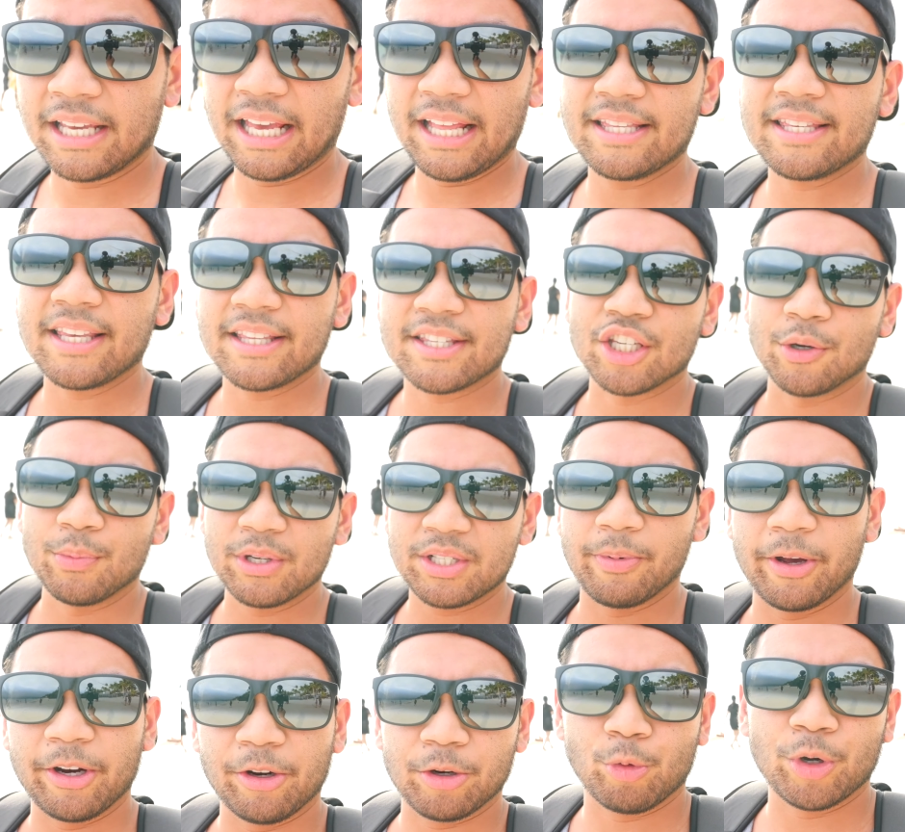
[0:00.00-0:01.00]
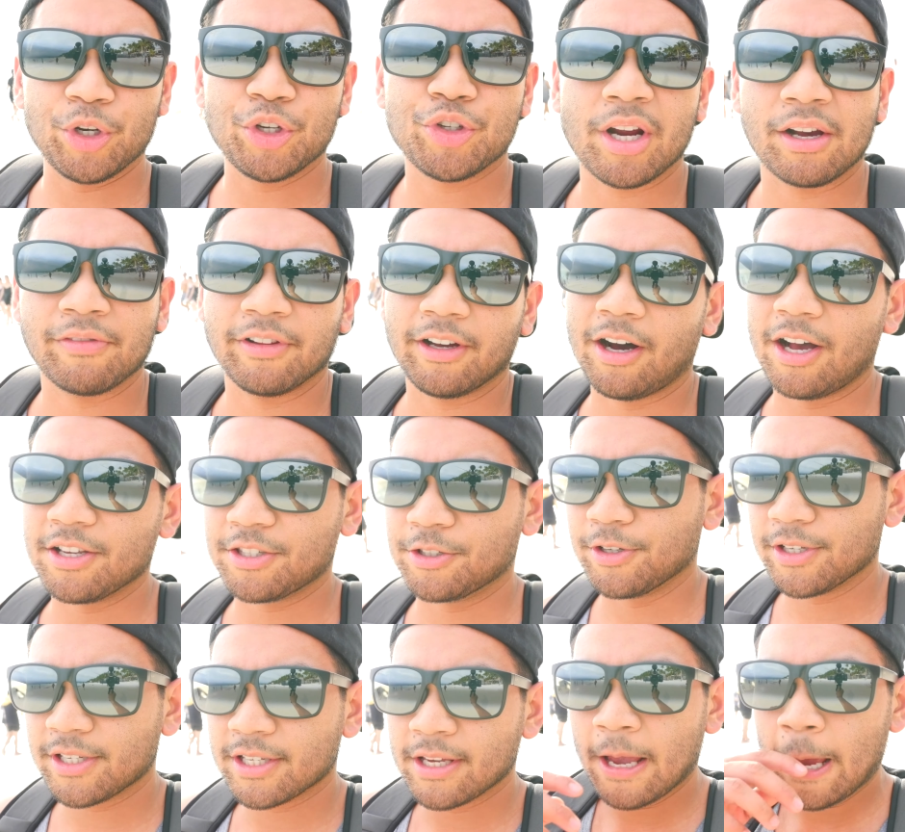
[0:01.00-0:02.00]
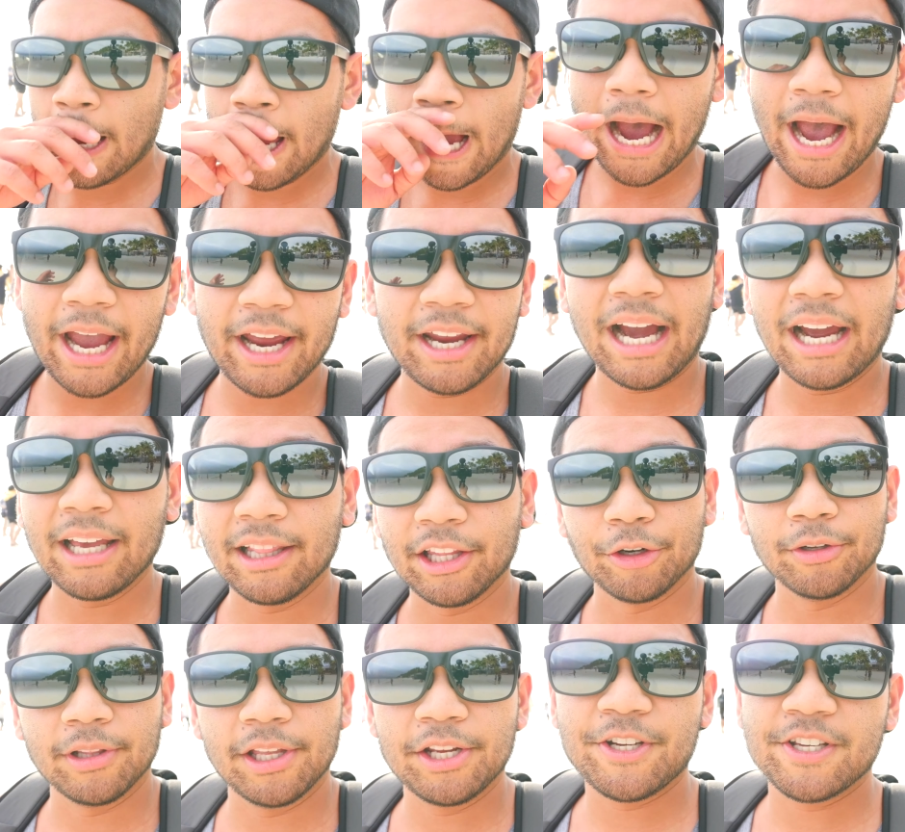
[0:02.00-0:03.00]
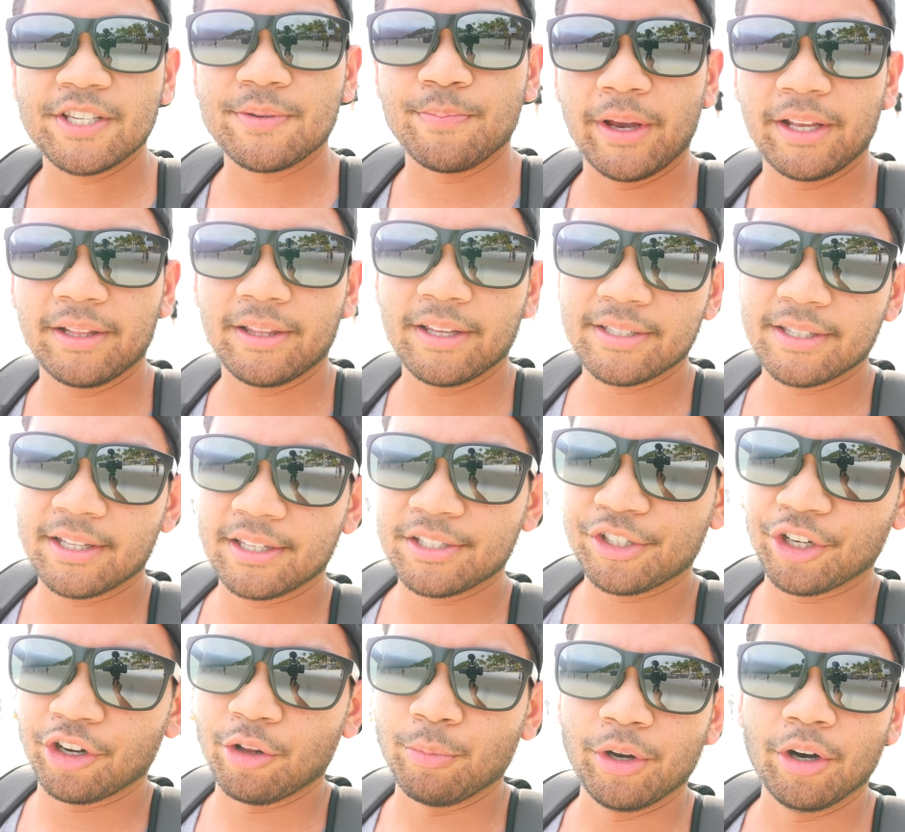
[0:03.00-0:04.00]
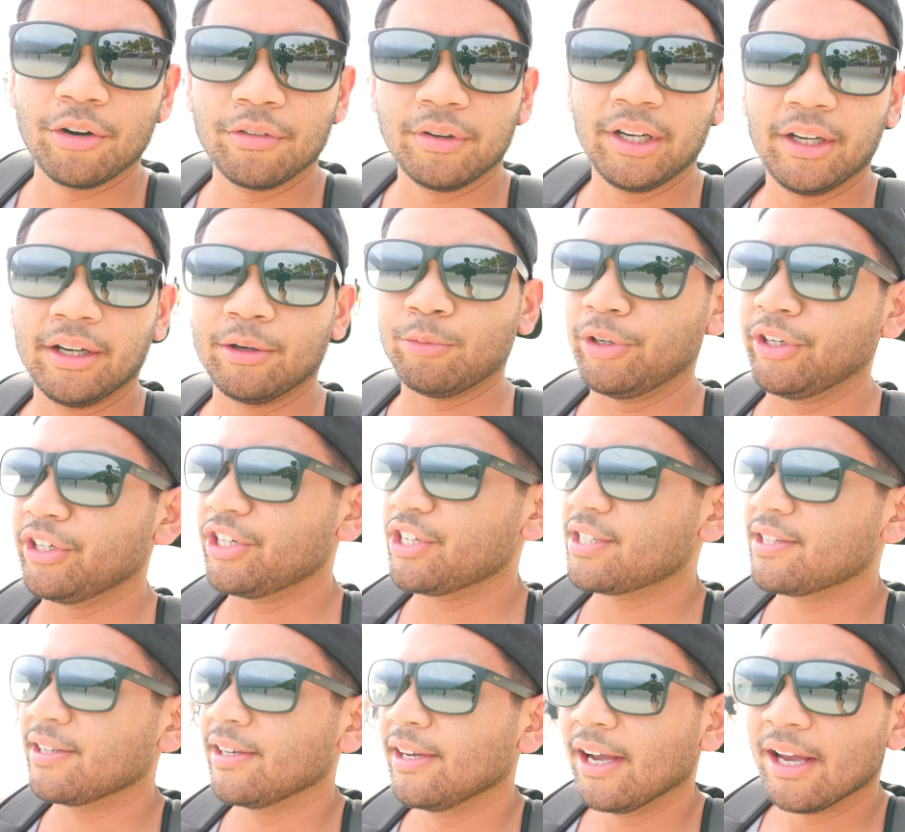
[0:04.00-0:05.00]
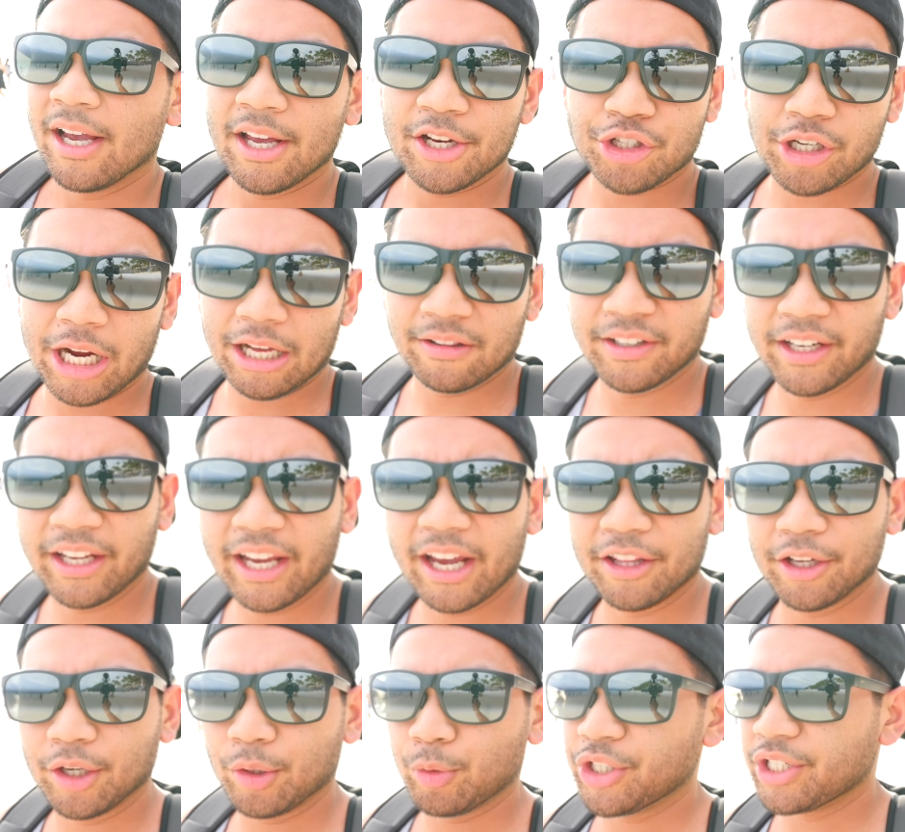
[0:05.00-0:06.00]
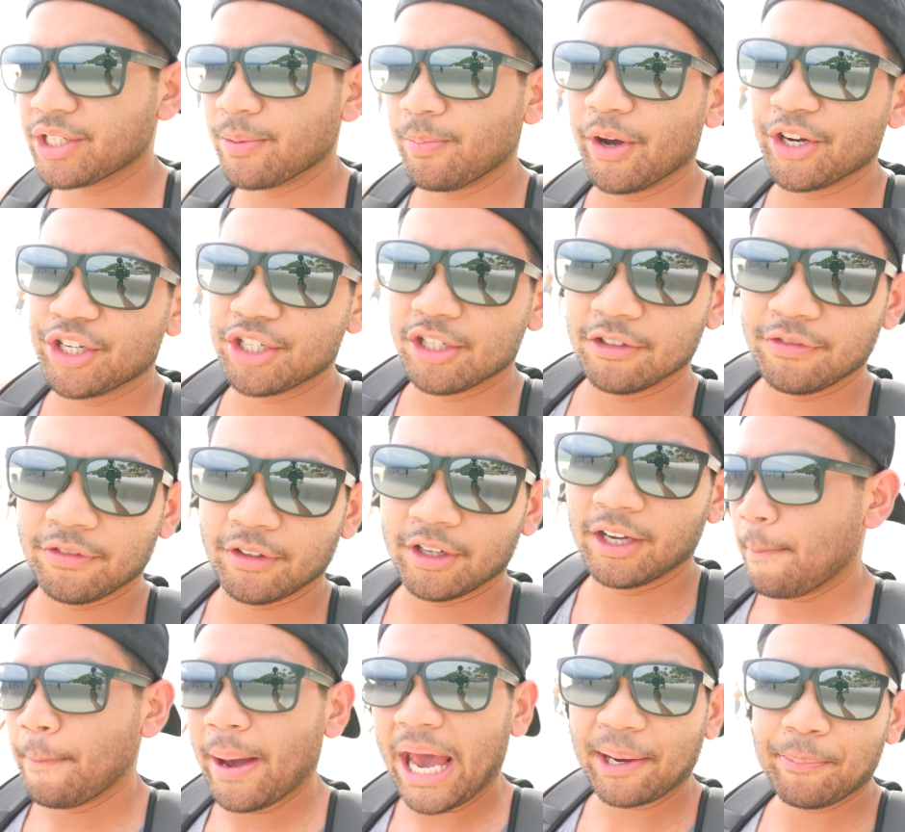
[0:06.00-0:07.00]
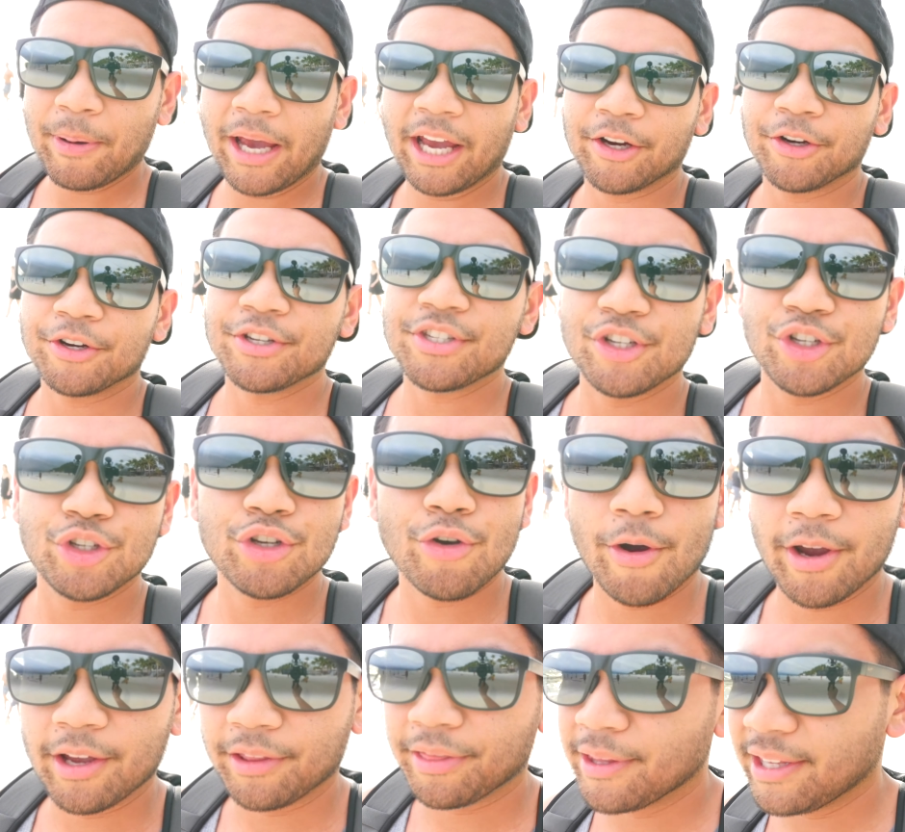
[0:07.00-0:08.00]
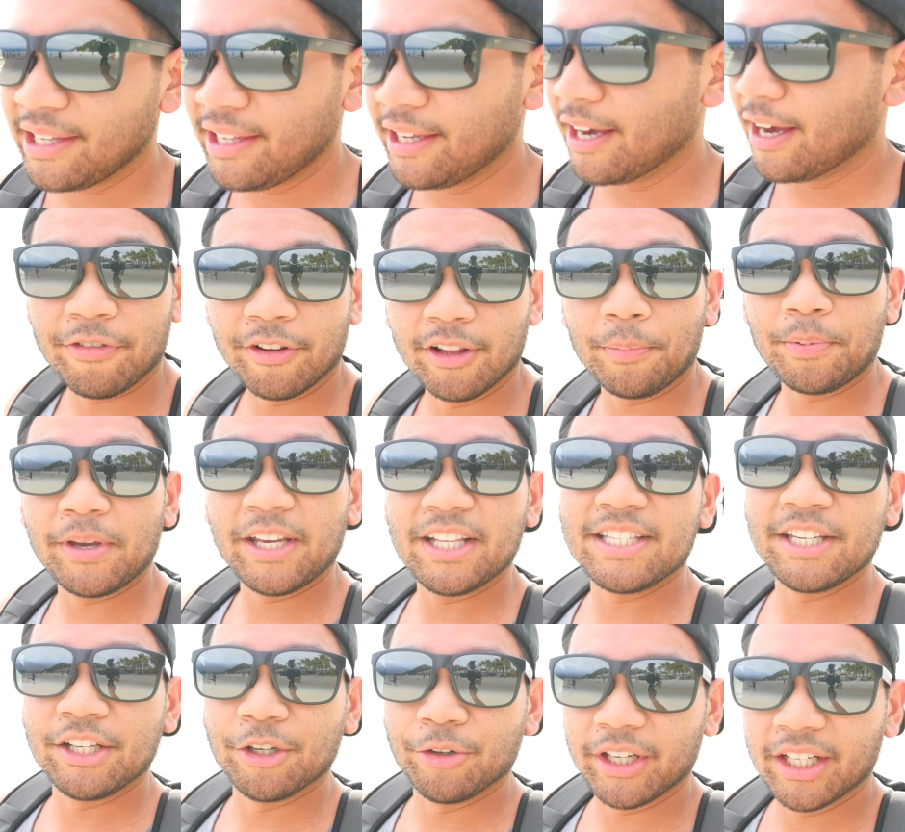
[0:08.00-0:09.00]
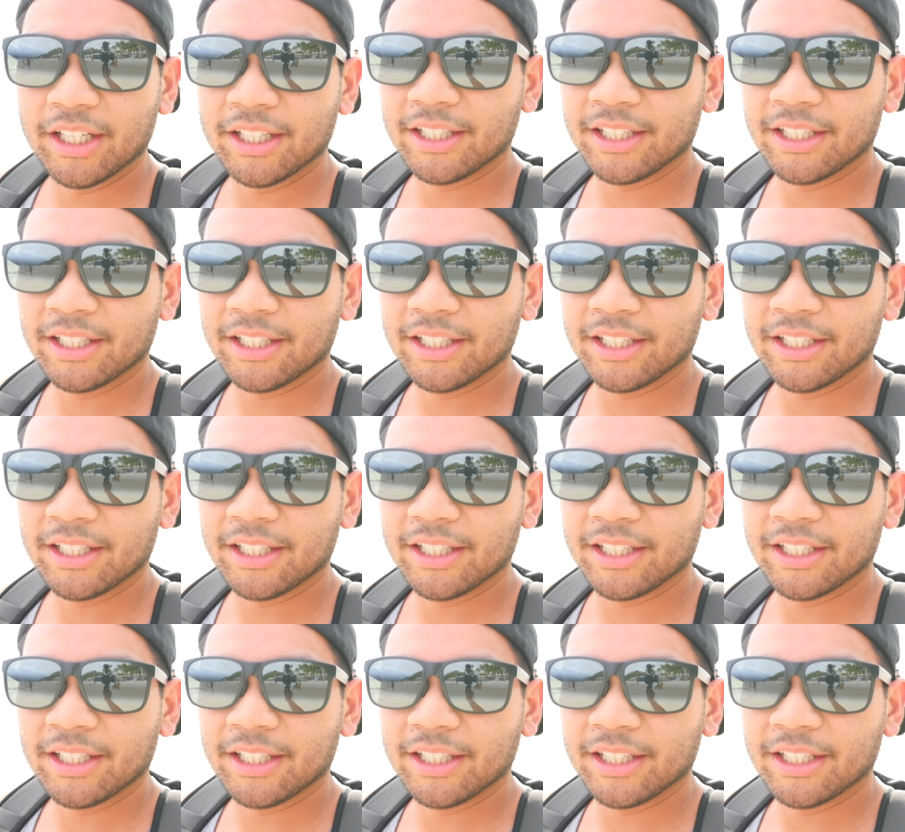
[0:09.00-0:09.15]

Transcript: it's, it's so much better than when you travel at hostels. I, I literally just met this this gentleman over here, and we we're just traveling together. We're just a bunch of uh, backpackers enjoying the uh, Philippine scenery.